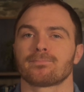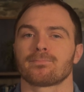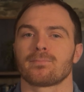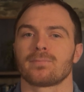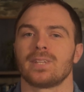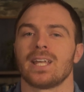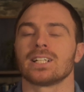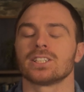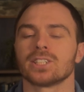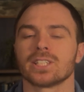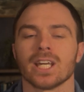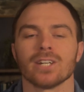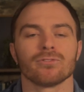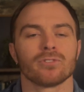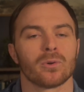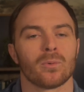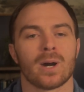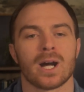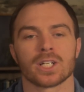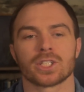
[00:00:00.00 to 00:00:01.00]
Thanks again
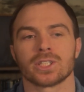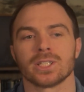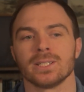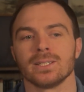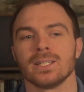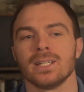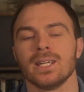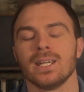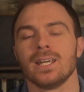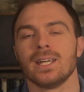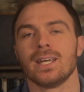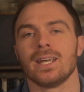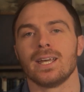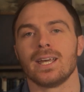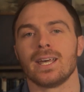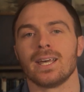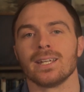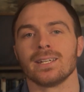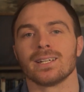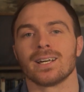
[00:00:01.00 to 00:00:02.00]
for watching,
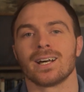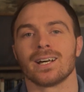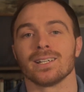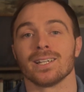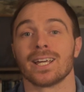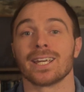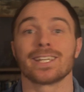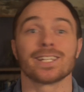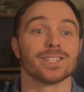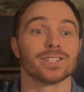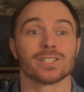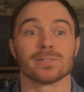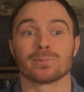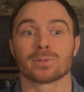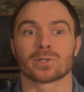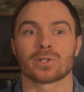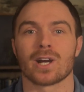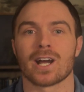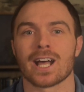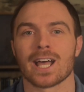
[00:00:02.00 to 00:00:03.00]
and like and
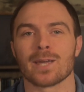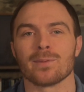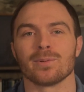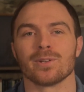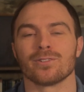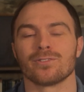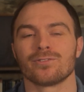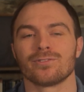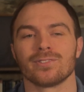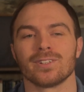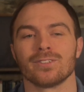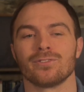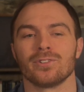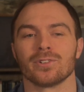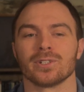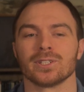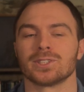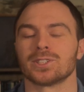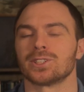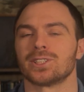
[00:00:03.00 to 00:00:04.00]
subscribe if
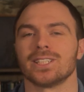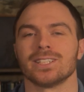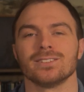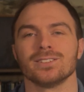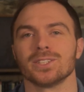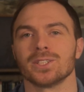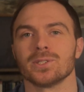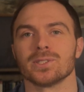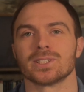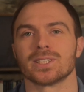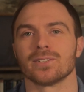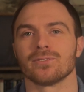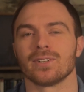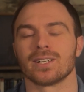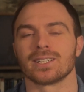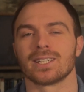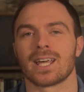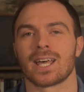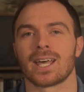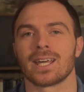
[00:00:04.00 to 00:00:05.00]
you're interested in doing stuff
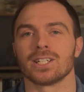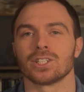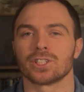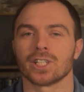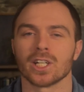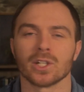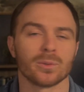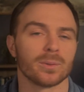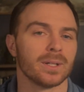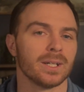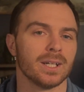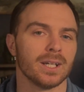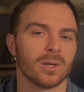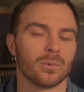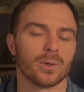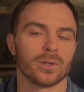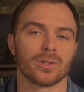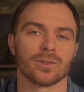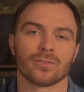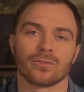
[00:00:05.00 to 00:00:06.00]
like that, and share it
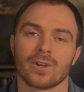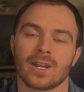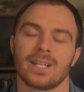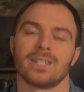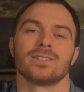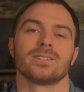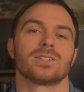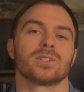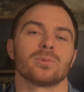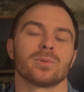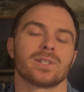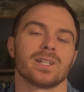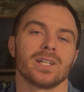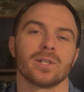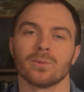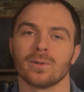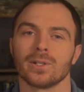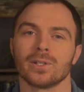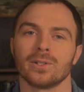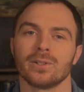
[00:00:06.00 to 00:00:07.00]
with your friends or with
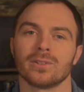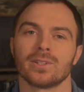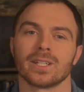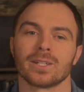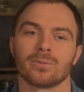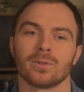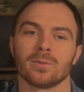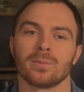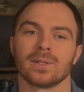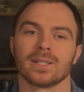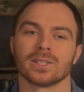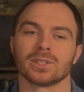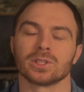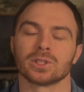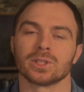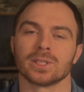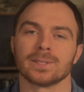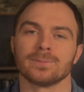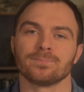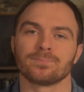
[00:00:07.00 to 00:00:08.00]
anyone who you think would be
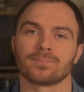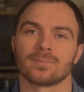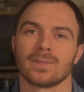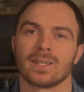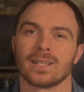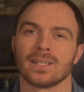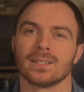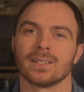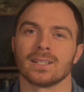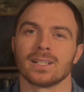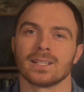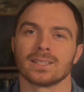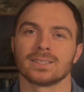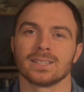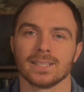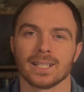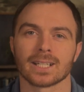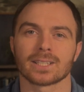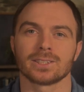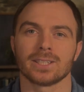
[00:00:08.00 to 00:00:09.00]
interested. And see
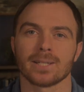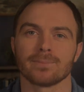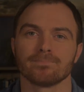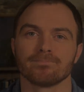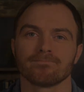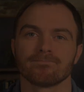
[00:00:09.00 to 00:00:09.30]
you next time.